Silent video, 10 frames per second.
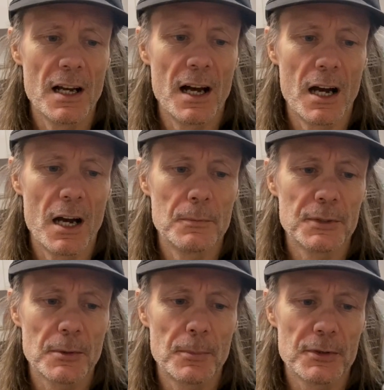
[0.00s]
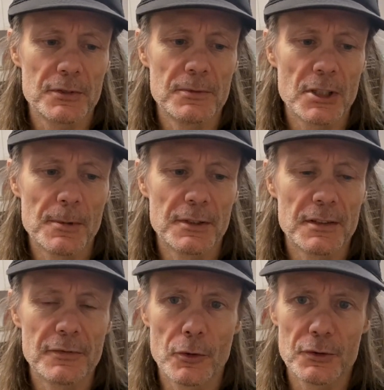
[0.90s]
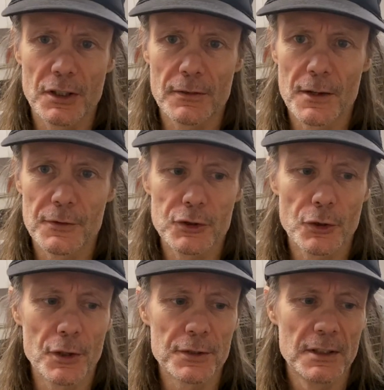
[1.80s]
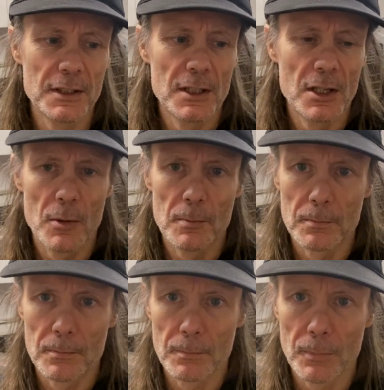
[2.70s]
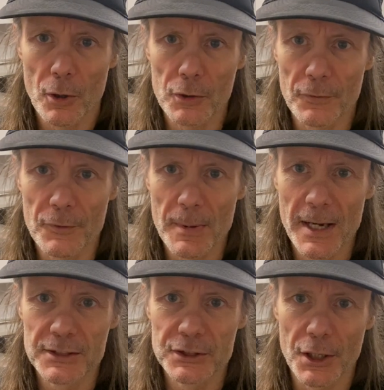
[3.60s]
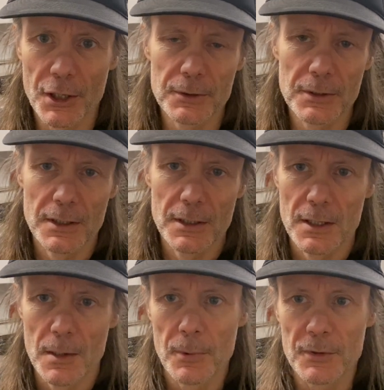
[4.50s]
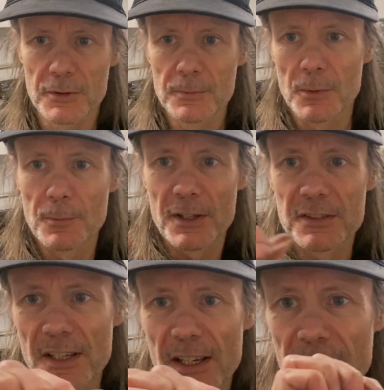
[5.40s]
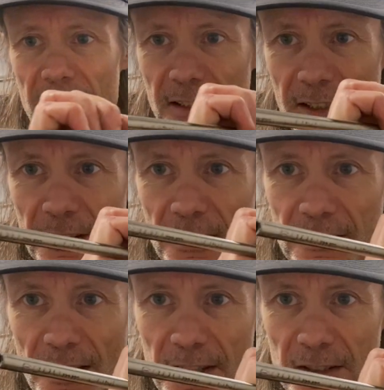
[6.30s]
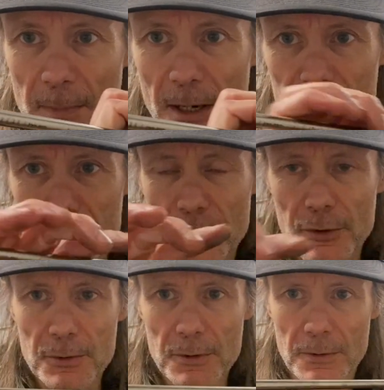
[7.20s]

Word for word: We could put some WD-40 around the joint, block off the Banjo, put some compressed air in this end, about 2,